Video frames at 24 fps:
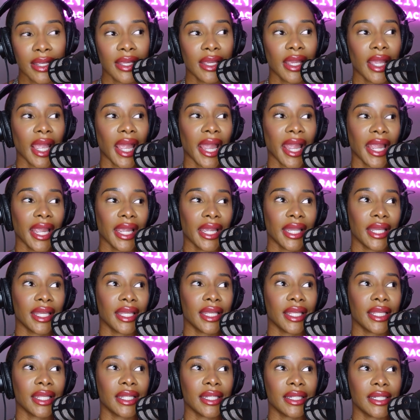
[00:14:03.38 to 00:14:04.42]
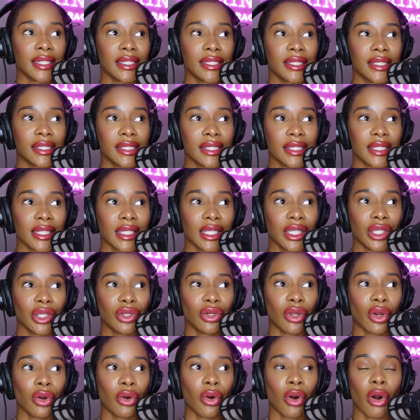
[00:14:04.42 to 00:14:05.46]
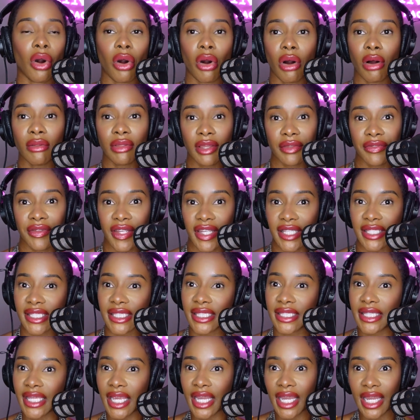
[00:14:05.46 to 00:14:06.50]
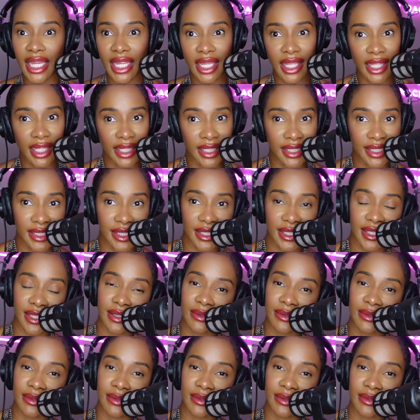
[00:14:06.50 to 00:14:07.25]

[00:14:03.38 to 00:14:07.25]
And, you know, all of these things